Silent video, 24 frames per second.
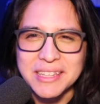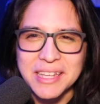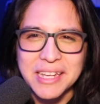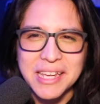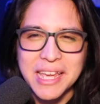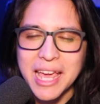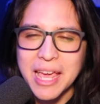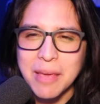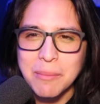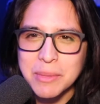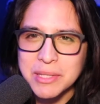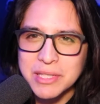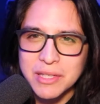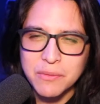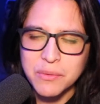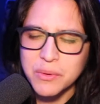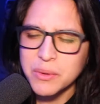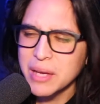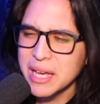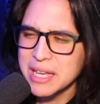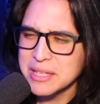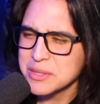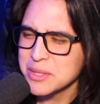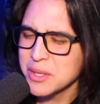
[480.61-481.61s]
the game as if
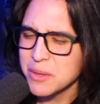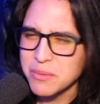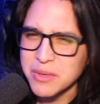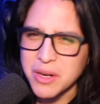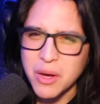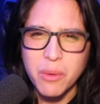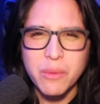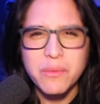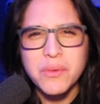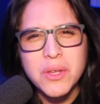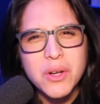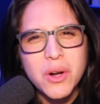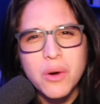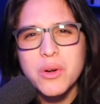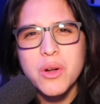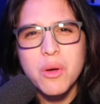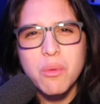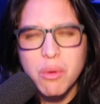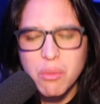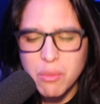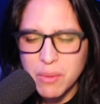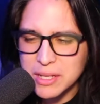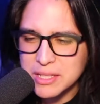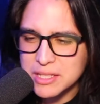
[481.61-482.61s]
you guys don't know. If you don't know
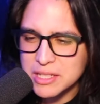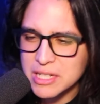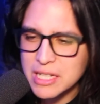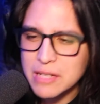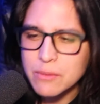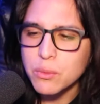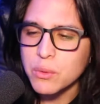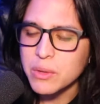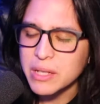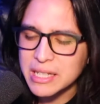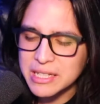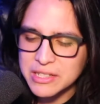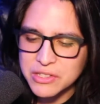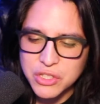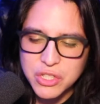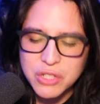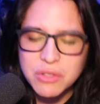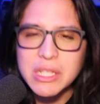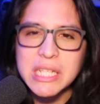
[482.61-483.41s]
what Resident Evil is,